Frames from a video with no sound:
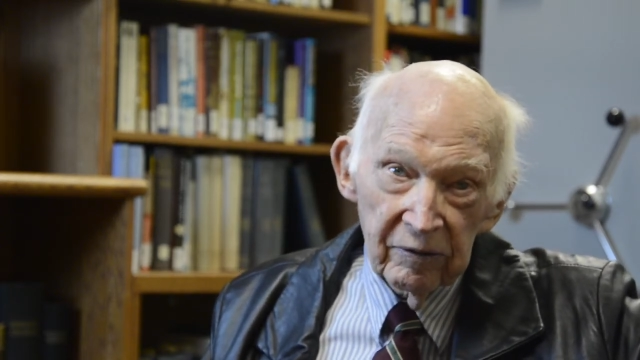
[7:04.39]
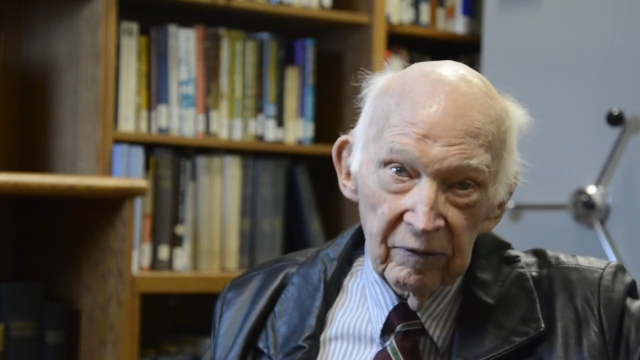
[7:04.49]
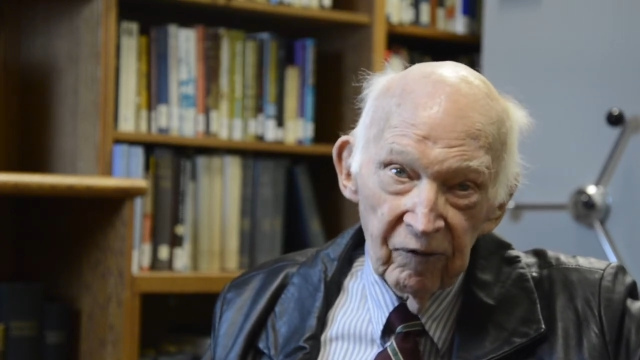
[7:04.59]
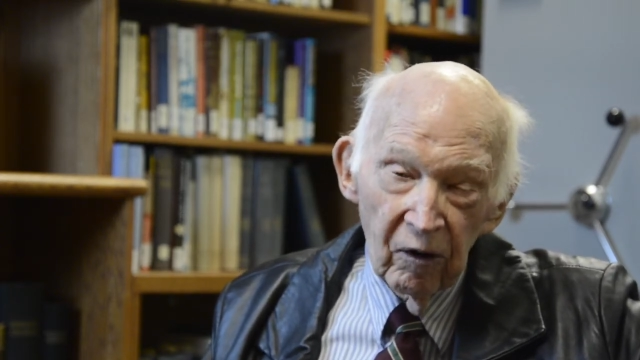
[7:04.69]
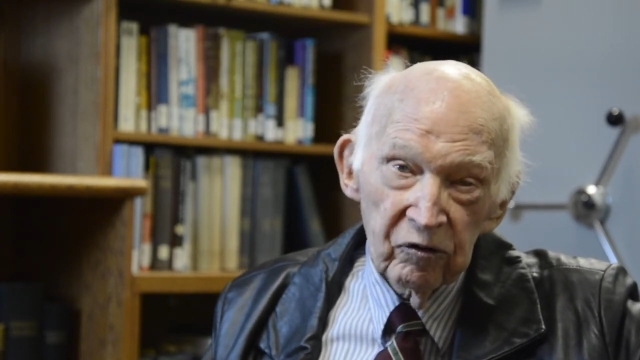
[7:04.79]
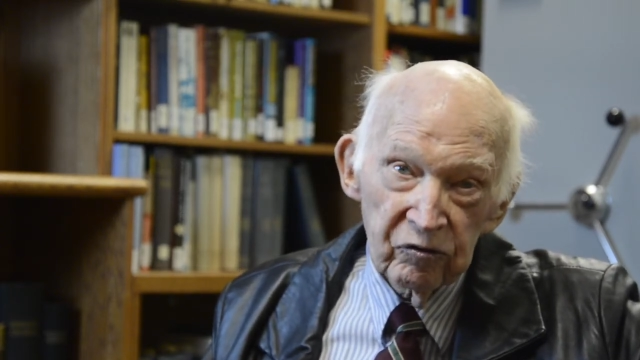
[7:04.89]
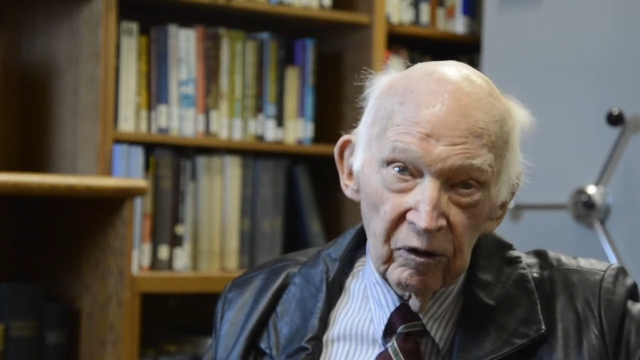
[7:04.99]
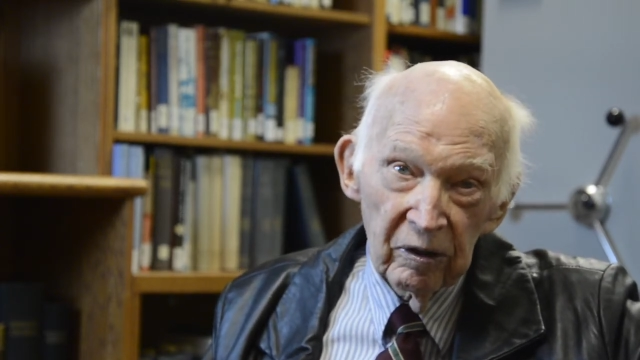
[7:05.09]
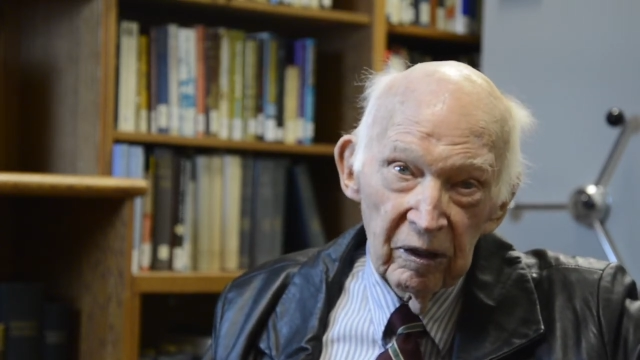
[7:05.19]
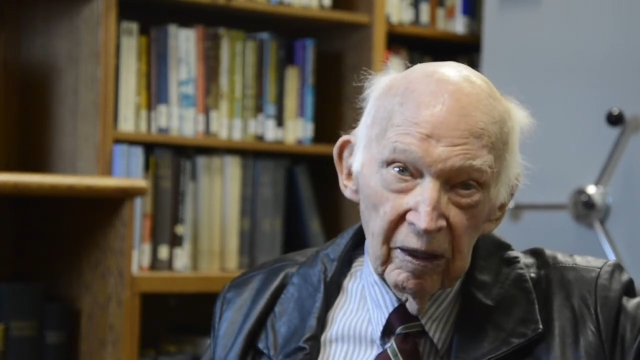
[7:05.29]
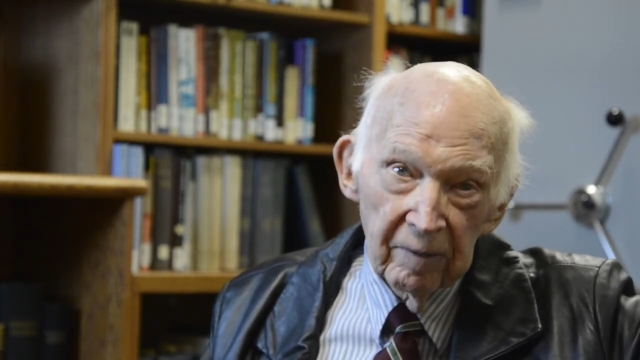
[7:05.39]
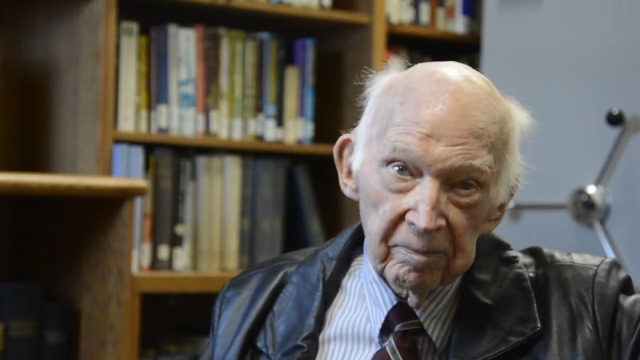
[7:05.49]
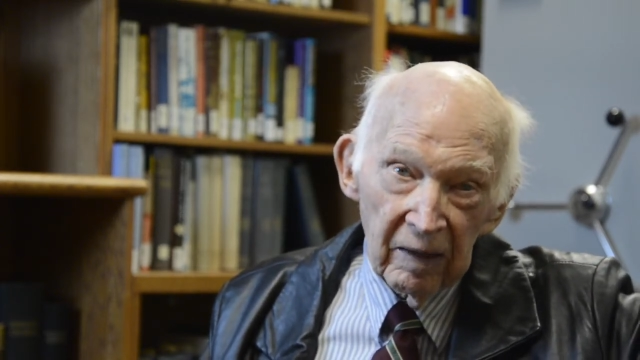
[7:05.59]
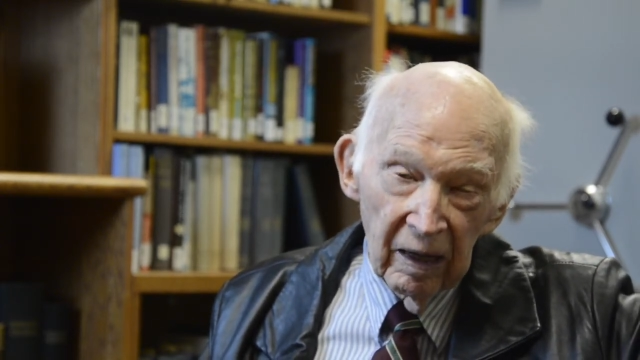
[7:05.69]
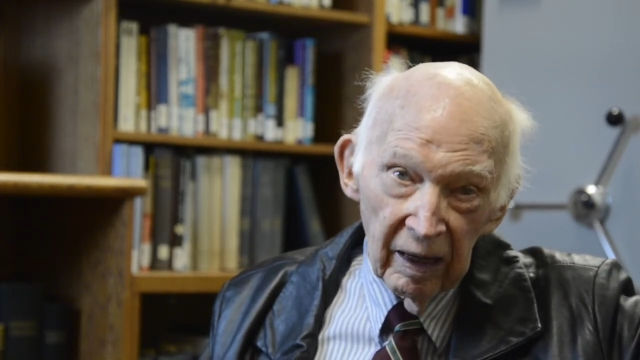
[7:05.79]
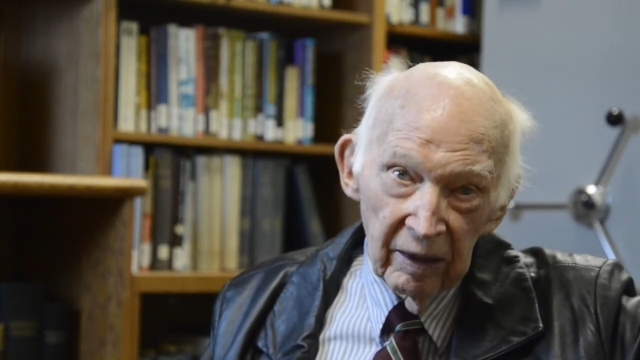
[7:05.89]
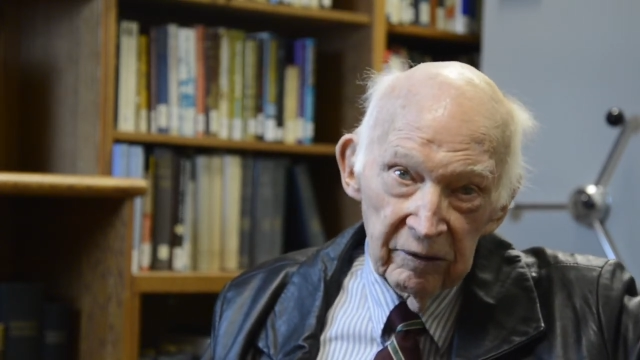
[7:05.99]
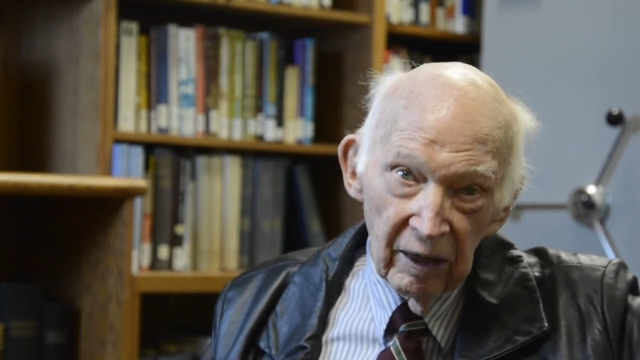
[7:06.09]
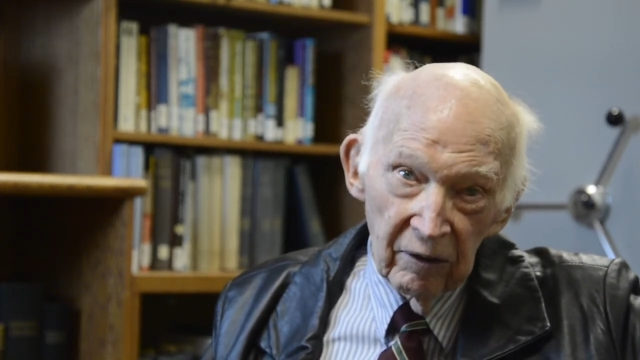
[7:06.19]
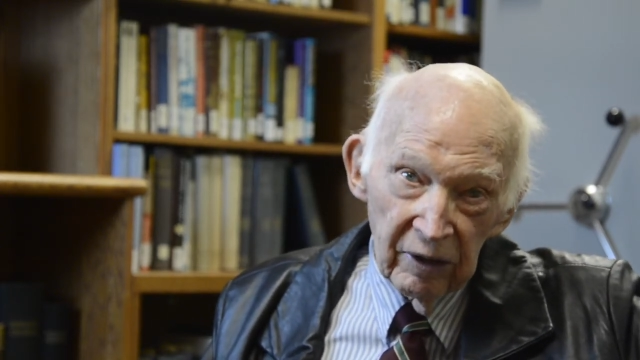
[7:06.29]
the forecastle and
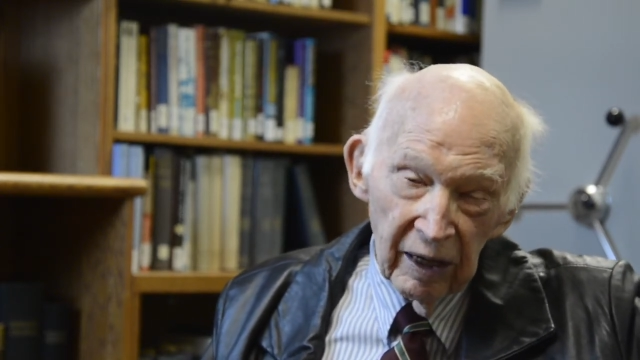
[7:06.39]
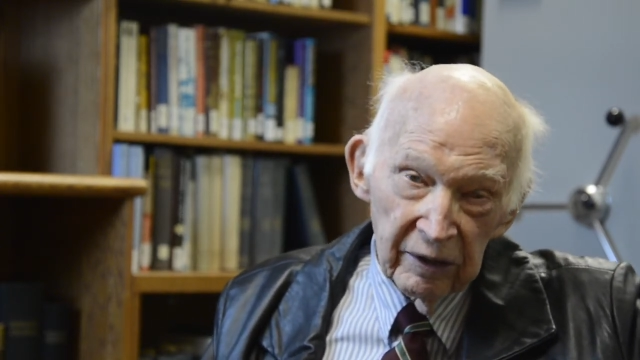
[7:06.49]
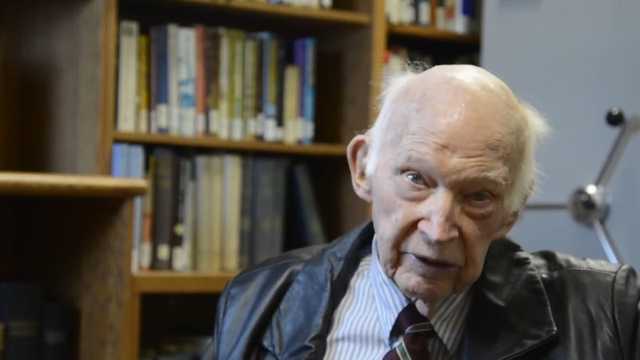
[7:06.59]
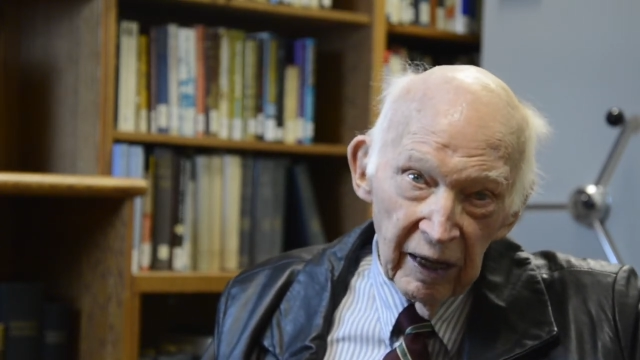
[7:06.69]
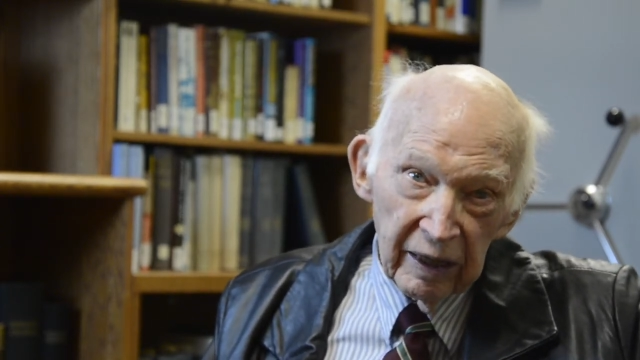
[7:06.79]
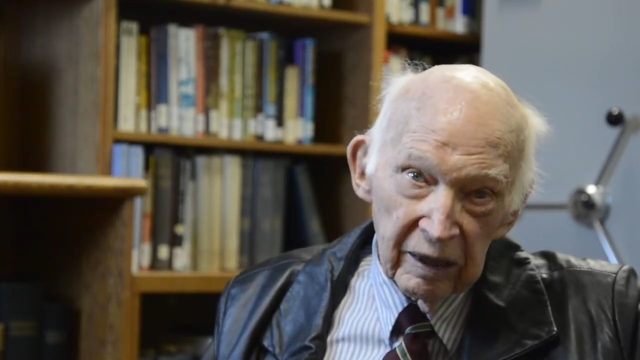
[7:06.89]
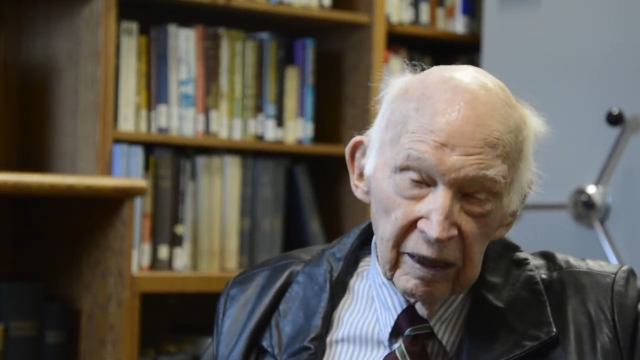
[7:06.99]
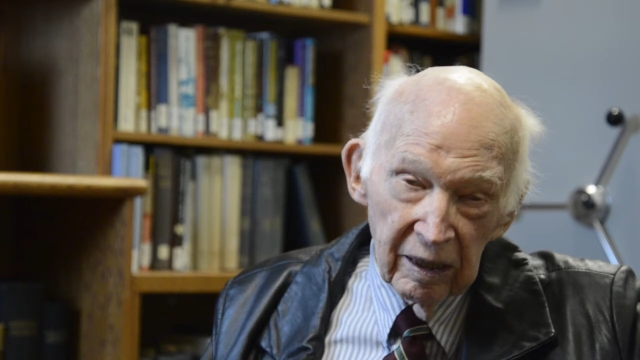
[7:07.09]
down that deck.